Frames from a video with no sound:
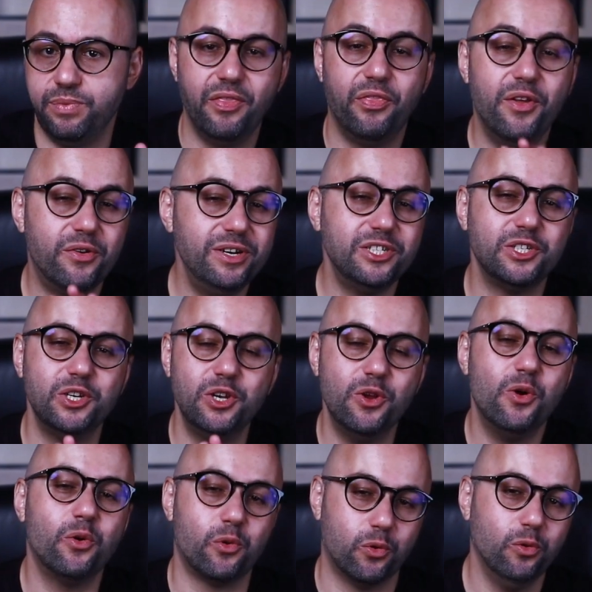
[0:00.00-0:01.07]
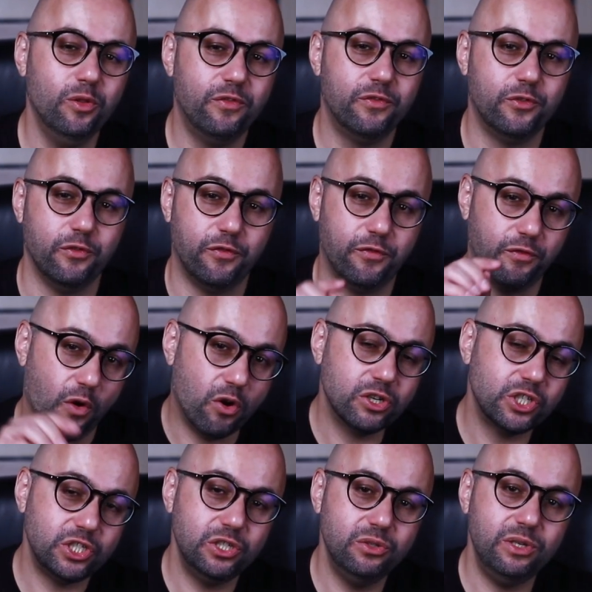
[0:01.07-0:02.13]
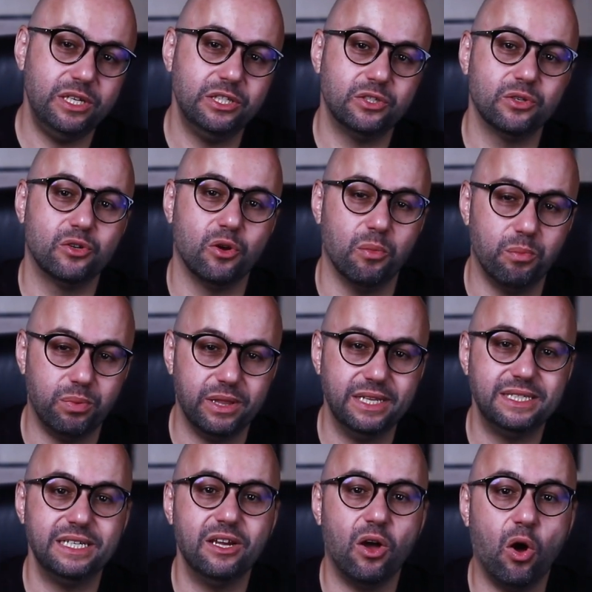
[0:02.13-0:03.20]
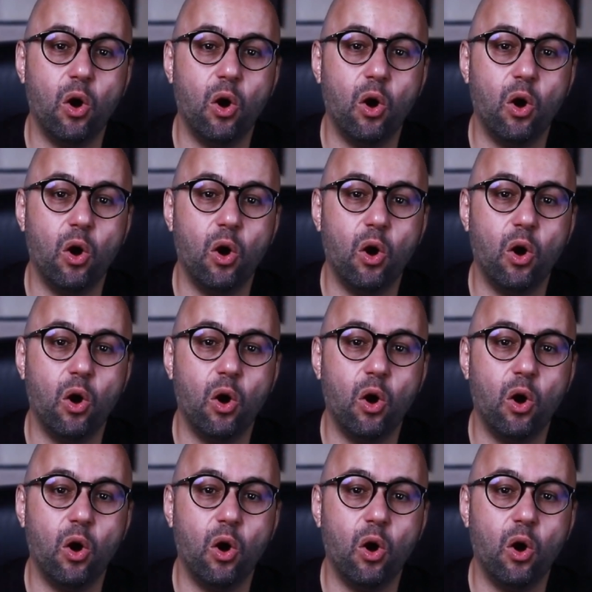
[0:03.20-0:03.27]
There is no rule to force you into completing